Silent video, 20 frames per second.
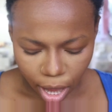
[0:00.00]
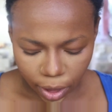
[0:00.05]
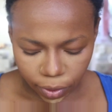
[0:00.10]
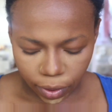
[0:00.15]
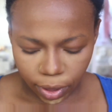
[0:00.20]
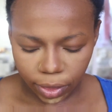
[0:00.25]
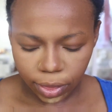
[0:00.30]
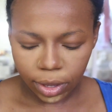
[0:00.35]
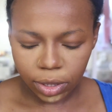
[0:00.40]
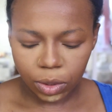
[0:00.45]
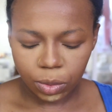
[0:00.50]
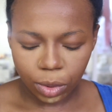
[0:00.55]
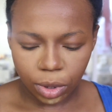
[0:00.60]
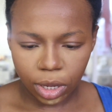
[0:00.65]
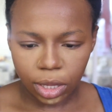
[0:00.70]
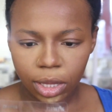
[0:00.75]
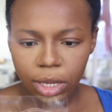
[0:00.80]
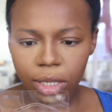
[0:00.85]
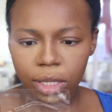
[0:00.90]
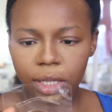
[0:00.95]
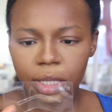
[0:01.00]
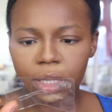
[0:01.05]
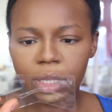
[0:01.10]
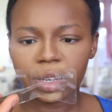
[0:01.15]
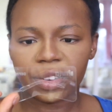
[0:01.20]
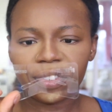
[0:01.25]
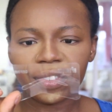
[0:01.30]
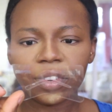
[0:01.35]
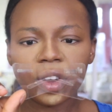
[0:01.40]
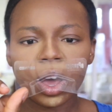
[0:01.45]
and then there's one that's
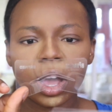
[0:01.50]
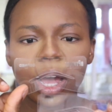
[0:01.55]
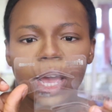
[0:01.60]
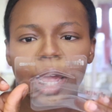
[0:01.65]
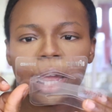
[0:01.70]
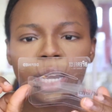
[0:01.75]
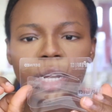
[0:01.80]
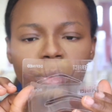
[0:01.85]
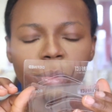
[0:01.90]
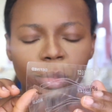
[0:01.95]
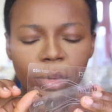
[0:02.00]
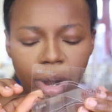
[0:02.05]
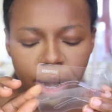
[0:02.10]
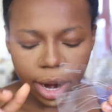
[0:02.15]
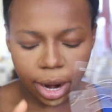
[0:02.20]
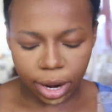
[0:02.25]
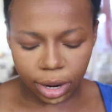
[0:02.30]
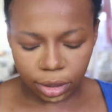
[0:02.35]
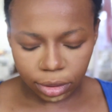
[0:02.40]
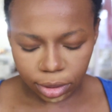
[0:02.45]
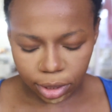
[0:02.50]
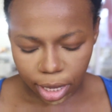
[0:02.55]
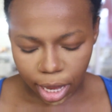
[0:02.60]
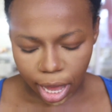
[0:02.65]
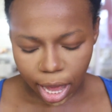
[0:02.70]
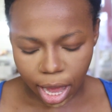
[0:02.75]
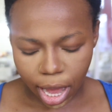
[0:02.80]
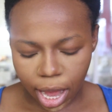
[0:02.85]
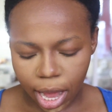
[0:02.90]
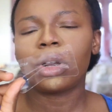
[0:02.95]
defined brows
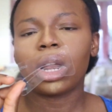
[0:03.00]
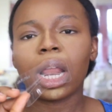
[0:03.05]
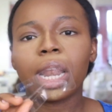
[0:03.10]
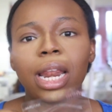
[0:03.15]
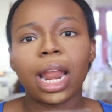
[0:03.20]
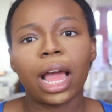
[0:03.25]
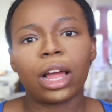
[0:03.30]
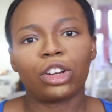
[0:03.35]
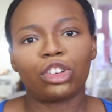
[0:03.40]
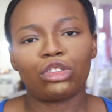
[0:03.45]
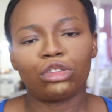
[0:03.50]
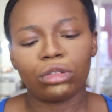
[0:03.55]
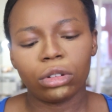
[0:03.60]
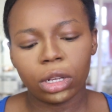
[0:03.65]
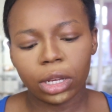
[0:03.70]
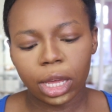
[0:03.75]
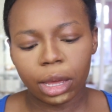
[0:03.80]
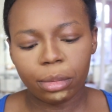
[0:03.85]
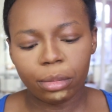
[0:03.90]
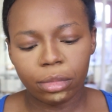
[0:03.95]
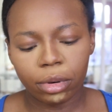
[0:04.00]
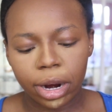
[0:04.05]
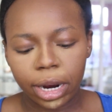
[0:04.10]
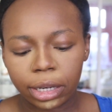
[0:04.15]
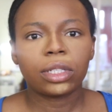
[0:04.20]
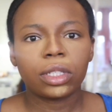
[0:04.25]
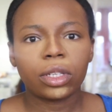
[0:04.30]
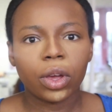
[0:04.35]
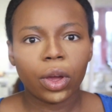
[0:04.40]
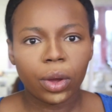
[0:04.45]
and natural looking
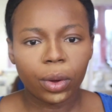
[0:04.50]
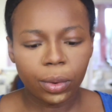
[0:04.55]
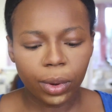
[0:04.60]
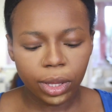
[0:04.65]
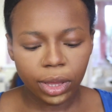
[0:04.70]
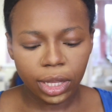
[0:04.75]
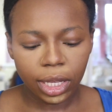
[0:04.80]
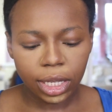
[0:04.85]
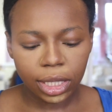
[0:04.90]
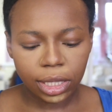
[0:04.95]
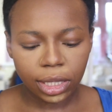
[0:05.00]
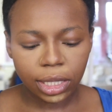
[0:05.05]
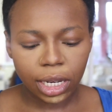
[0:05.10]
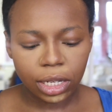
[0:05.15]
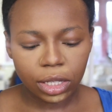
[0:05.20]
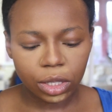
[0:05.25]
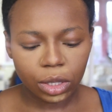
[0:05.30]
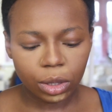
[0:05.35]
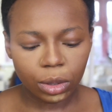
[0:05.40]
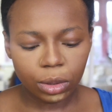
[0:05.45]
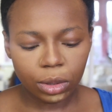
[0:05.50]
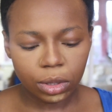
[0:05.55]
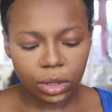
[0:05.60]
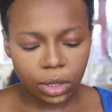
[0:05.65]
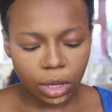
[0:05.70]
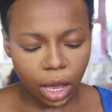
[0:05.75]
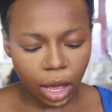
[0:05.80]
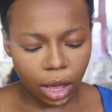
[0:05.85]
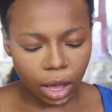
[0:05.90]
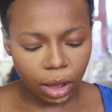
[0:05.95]
brows. So these
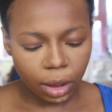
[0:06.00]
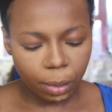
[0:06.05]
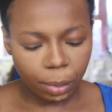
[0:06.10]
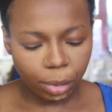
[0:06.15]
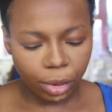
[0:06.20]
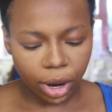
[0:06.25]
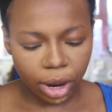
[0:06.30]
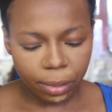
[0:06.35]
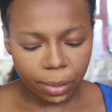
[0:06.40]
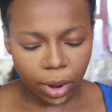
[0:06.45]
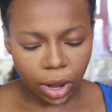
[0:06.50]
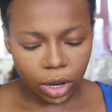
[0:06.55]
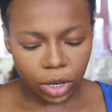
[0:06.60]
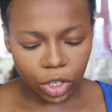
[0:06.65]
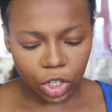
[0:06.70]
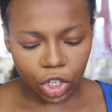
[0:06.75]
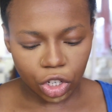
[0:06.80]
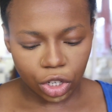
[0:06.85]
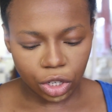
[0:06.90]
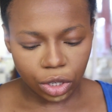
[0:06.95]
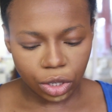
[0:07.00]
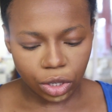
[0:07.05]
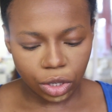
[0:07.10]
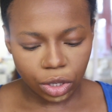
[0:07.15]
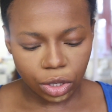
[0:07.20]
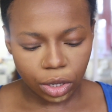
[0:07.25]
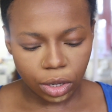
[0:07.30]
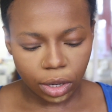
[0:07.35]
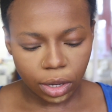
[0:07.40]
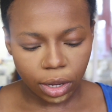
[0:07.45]
stencils are pretty
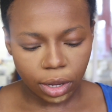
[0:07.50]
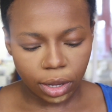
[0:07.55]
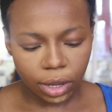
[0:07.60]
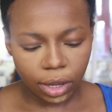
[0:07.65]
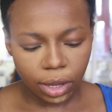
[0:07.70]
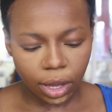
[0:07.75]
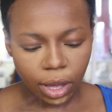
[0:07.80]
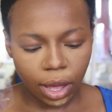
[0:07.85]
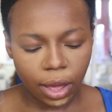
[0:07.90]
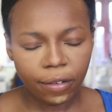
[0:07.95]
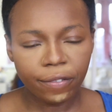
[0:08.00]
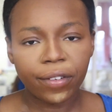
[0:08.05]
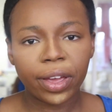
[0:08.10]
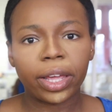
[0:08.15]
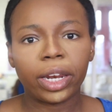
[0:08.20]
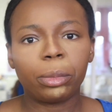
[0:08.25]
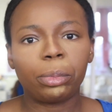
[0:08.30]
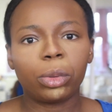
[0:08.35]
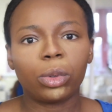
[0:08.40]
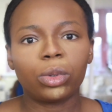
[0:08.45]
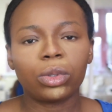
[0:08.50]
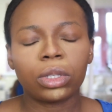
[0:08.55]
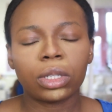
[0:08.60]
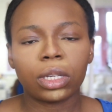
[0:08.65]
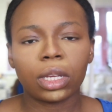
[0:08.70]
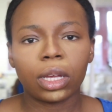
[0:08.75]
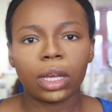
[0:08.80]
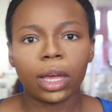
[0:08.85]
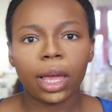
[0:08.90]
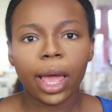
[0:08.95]
much available
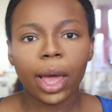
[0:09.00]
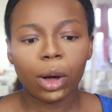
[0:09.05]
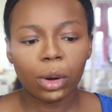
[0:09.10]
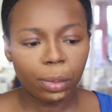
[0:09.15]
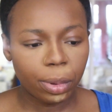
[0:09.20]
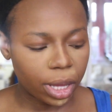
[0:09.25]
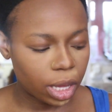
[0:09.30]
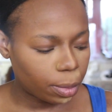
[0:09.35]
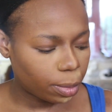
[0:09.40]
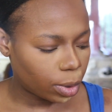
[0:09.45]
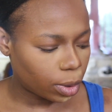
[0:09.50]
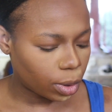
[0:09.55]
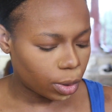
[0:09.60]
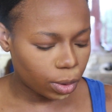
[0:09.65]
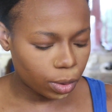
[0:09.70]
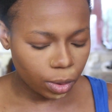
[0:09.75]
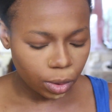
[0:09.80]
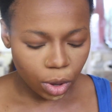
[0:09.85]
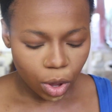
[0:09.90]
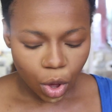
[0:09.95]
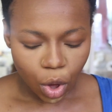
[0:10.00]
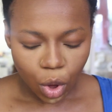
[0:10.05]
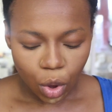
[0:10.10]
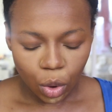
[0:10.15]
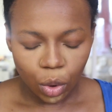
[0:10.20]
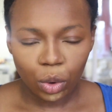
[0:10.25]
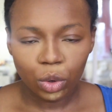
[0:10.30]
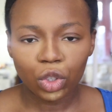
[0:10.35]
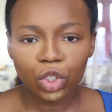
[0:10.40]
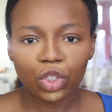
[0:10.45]
to help people
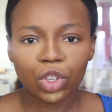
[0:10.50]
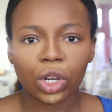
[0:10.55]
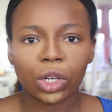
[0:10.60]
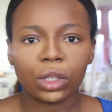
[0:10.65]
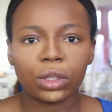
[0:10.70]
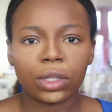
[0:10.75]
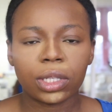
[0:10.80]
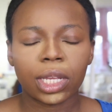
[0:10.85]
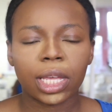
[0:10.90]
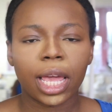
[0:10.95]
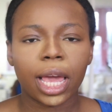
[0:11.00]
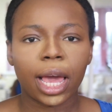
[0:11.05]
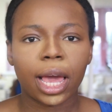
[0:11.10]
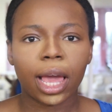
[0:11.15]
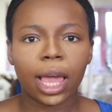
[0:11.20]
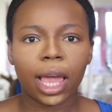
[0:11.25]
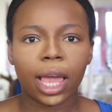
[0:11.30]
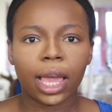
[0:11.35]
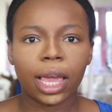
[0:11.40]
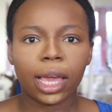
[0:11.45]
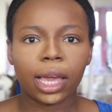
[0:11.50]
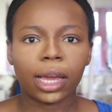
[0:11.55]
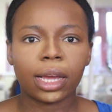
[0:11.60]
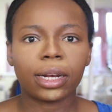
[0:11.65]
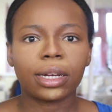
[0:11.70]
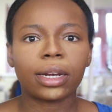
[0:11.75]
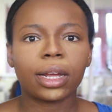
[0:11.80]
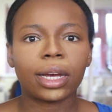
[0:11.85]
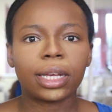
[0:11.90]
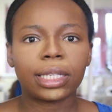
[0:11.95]
who struggle to get a
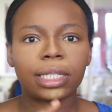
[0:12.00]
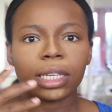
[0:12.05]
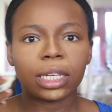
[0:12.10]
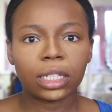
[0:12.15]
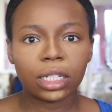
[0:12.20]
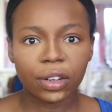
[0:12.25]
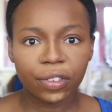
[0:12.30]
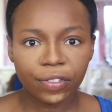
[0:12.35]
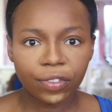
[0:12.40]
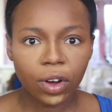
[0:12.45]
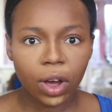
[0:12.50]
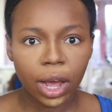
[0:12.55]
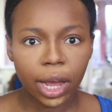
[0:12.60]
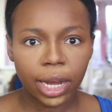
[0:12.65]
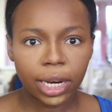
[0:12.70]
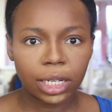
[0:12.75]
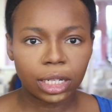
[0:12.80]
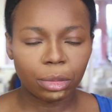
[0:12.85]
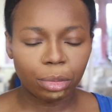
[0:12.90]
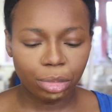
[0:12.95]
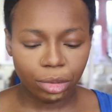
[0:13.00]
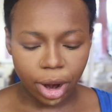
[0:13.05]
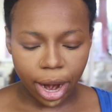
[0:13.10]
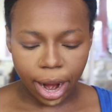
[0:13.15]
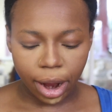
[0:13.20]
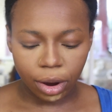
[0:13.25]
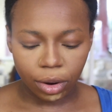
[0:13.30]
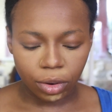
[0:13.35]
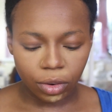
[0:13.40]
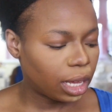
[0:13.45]
nice defined
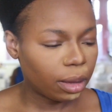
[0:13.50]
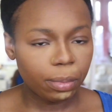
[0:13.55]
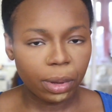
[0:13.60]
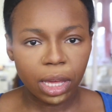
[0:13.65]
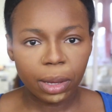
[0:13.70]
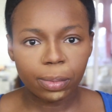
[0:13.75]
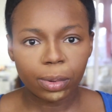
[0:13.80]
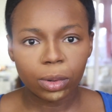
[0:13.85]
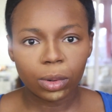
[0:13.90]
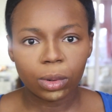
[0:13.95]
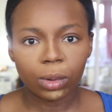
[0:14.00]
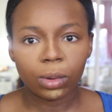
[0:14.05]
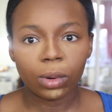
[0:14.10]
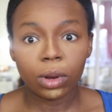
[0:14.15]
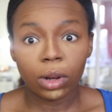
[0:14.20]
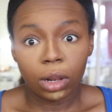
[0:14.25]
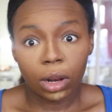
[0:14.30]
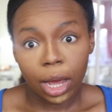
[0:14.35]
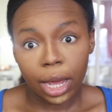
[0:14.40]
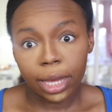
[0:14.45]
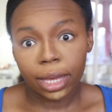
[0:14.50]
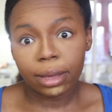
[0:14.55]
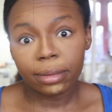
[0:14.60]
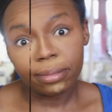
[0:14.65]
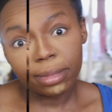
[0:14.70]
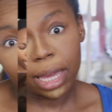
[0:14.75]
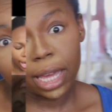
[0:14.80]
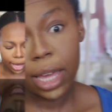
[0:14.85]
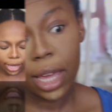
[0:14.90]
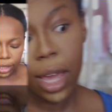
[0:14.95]
brow, people like
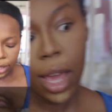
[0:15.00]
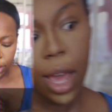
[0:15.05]
me. Okay,